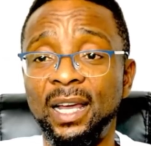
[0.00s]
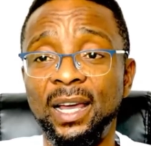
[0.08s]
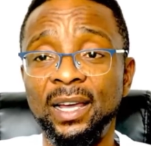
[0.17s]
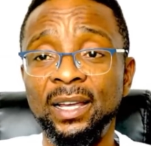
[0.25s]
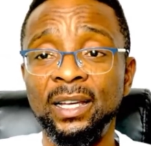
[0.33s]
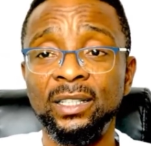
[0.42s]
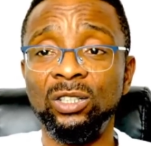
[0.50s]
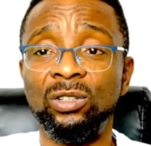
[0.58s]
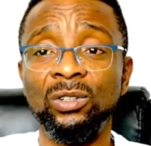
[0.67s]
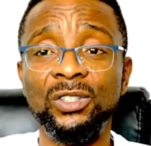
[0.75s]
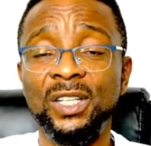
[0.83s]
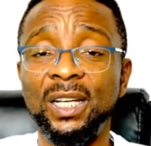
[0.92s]
you don't
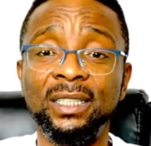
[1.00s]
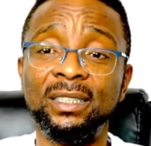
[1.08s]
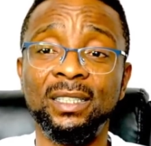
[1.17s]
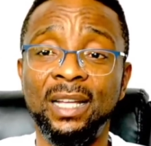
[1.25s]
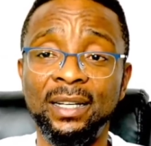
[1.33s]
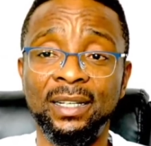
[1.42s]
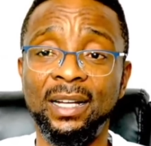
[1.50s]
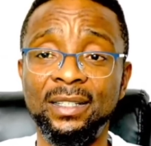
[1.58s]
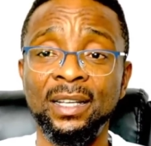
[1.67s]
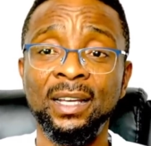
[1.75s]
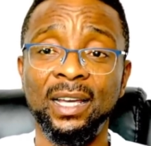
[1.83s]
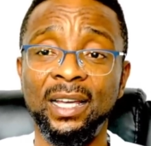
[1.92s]
say anything like that
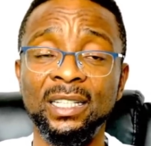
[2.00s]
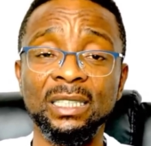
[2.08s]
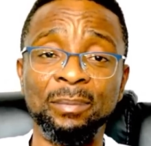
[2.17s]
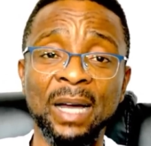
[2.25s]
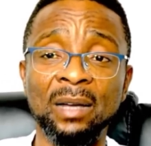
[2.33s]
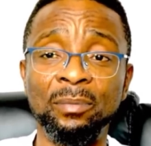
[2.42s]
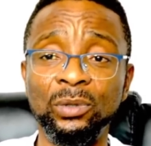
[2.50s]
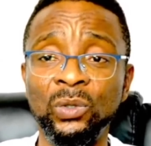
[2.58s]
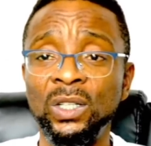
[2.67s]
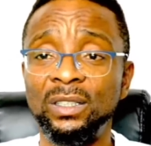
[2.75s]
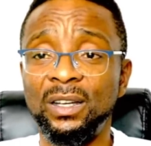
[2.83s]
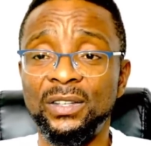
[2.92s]
in the Bible.
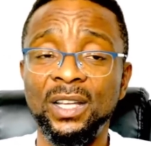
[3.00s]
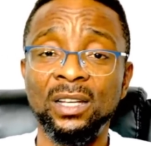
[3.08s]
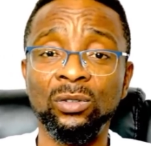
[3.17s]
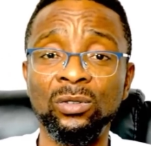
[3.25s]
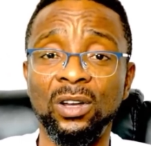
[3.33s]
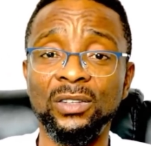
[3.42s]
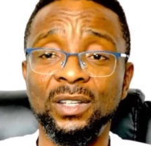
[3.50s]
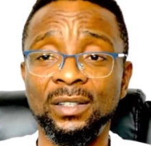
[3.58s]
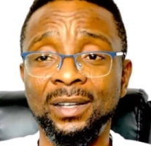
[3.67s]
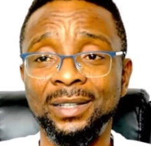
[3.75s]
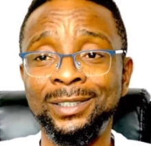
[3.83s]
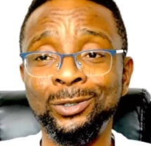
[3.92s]
They said, do not say,
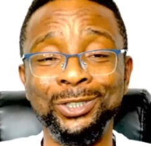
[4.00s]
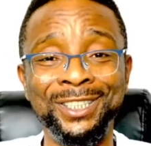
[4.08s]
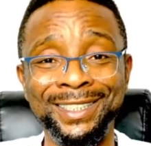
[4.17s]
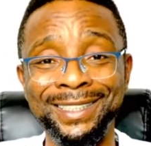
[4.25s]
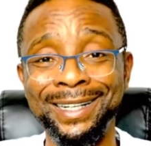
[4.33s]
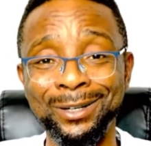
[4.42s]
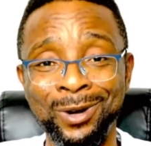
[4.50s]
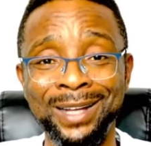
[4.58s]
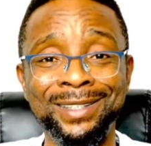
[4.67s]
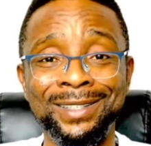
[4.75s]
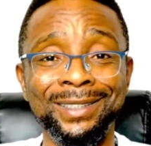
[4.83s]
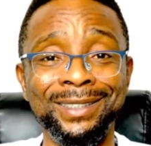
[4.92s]
she will share what
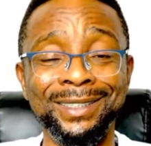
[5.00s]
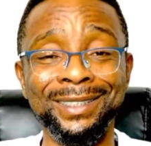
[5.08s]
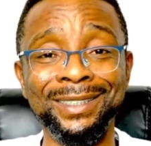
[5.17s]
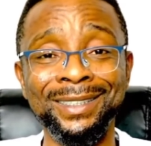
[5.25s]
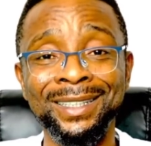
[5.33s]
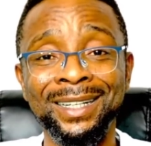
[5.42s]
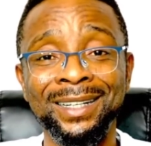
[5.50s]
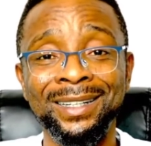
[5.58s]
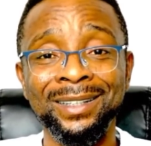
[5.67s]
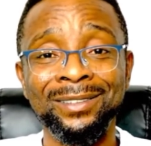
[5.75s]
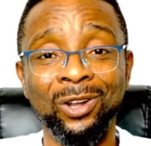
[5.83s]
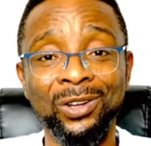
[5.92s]

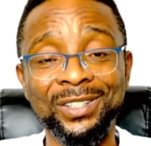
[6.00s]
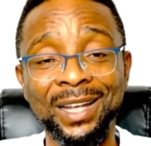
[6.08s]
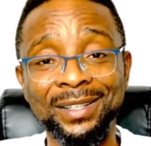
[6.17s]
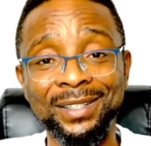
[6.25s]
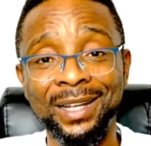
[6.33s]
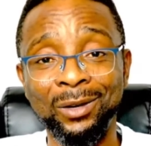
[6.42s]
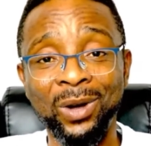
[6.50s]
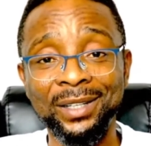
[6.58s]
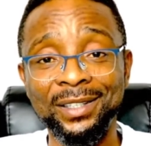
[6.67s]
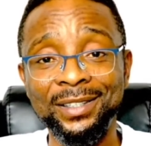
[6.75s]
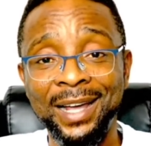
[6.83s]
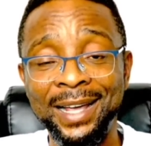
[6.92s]
nonsense, what is
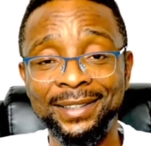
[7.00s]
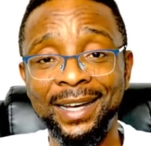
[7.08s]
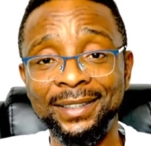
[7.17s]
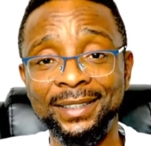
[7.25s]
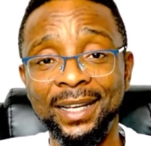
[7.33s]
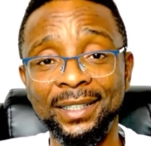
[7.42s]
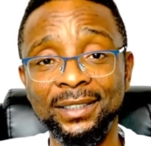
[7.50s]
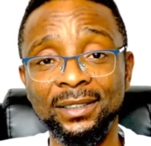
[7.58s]
sky daddy.